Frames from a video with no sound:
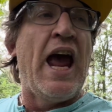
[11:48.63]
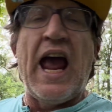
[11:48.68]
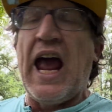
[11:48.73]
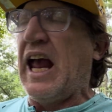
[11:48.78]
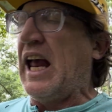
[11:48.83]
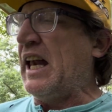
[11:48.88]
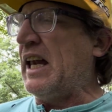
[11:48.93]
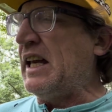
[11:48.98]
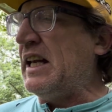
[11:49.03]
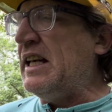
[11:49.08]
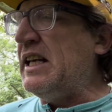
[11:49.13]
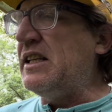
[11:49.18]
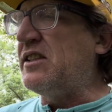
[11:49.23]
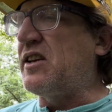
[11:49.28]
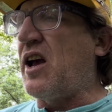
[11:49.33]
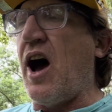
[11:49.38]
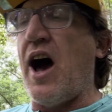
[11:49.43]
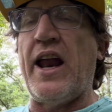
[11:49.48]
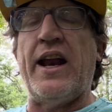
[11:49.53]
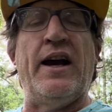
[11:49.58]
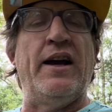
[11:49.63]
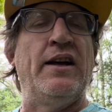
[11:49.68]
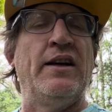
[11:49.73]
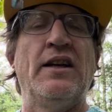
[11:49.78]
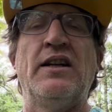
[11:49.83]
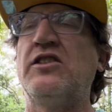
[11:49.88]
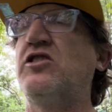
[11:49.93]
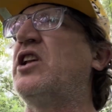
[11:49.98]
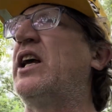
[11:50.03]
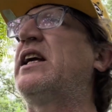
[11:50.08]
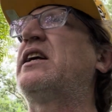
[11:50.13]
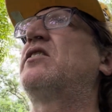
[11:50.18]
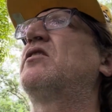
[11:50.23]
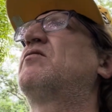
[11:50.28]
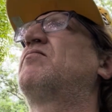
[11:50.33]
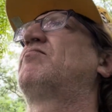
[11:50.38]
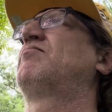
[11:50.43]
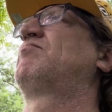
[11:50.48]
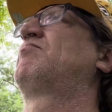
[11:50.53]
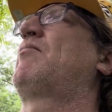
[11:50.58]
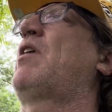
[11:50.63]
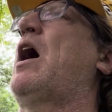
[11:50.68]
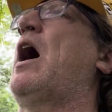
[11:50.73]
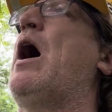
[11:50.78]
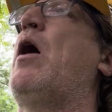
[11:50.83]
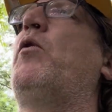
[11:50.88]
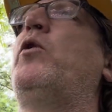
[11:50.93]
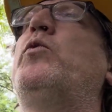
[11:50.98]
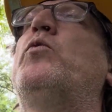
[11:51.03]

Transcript: and he's got a, like, I would